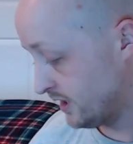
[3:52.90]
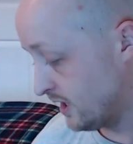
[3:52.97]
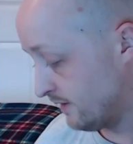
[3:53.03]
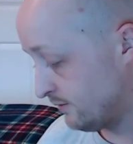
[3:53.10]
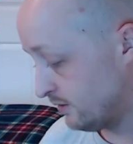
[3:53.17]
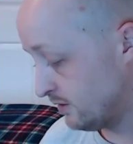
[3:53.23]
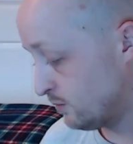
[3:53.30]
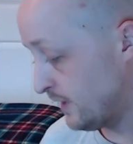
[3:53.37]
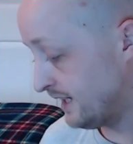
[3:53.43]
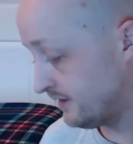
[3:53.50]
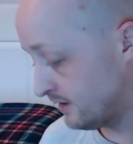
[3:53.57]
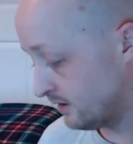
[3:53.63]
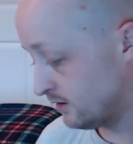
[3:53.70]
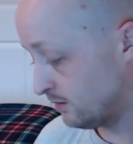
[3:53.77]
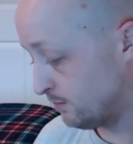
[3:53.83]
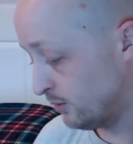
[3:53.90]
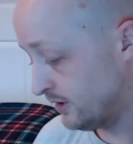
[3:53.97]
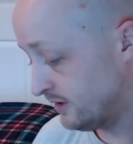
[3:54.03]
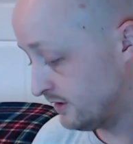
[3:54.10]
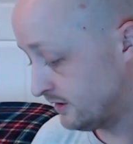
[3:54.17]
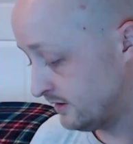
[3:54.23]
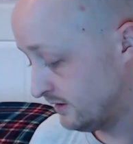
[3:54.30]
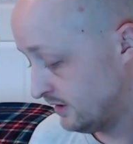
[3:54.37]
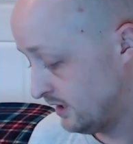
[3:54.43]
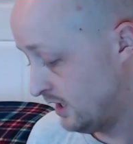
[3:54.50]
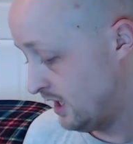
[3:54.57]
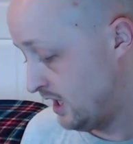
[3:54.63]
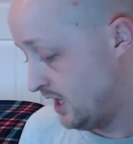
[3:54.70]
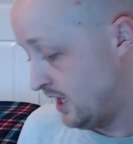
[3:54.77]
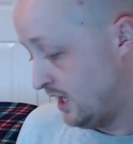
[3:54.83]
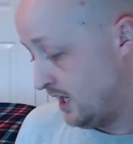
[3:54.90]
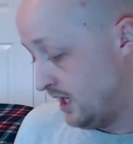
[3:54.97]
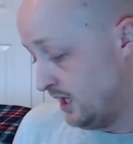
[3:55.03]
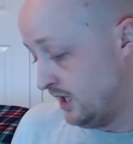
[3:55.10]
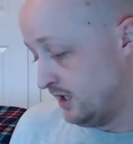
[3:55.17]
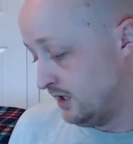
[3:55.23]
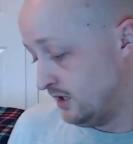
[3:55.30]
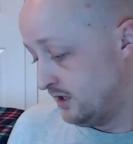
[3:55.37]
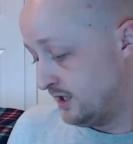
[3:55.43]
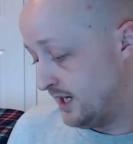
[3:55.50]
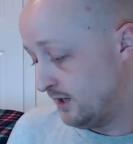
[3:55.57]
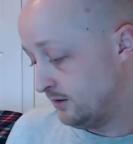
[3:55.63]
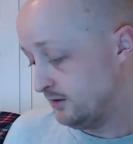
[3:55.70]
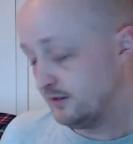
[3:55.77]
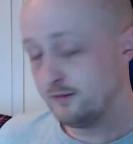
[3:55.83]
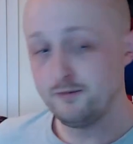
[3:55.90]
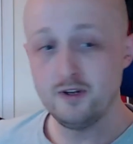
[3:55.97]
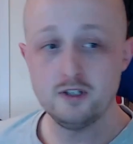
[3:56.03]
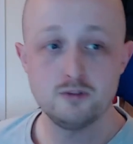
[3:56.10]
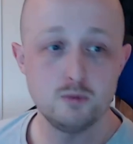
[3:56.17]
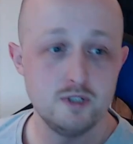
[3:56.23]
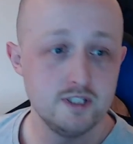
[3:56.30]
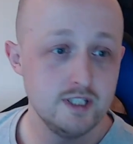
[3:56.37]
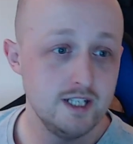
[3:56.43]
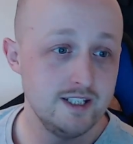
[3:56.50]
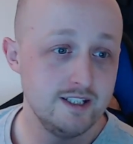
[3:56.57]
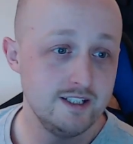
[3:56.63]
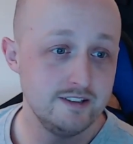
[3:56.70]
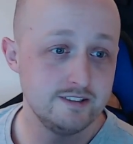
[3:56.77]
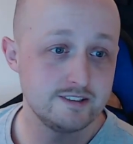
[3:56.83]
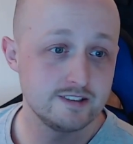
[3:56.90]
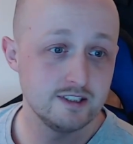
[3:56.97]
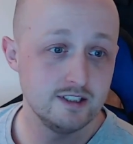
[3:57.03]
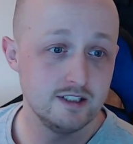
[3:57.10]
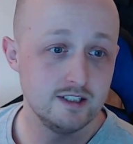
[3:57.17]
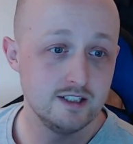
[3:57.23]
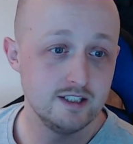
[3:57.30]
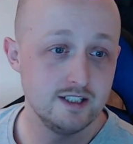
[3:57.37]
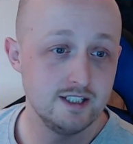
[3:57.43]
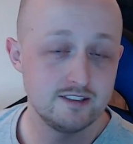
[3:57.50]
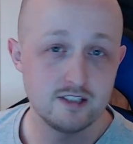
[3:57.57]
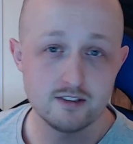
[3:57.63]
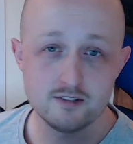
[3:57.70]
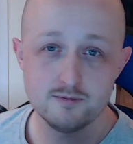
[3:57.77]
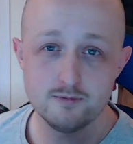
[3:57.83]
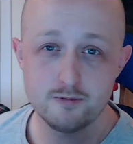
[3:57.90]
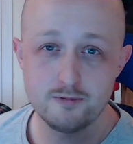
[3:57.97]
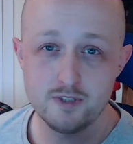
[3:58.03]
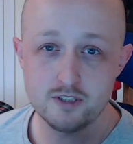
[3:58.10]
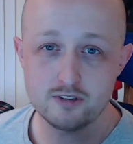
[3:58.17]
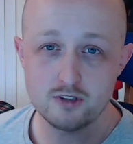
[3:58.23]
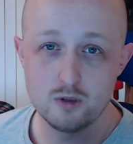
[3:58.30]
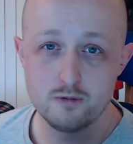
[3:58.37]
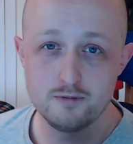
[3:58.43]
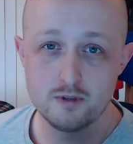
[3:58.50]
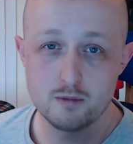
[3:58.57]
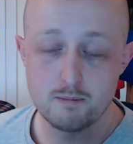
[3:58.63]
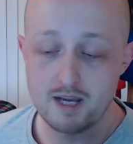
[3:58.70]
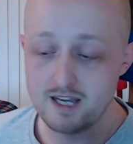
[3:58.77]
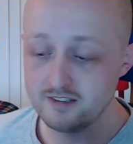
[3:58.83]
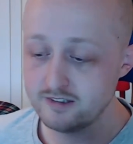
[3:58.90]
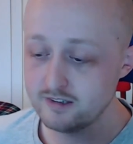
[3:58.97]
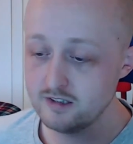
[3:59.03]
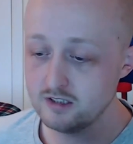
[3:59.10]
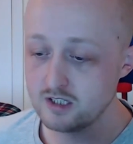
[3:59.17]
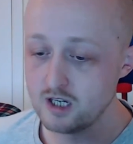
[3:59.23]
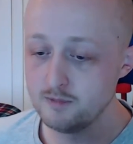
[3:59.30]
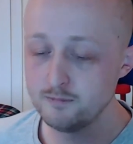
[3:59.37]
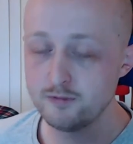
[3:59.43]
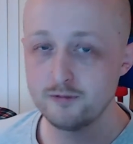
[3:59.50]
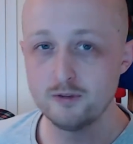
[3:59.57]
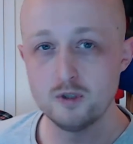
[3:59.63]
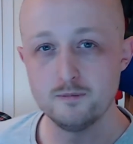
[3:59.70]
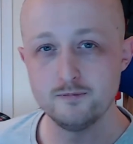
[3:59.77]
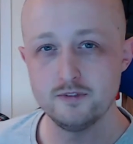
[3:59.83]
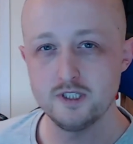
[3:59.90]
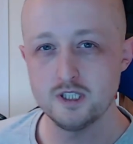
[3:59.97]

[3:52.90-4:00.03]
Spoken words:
to cover as well as the good points. Now, the first one is it doesn't fit over the pads that come from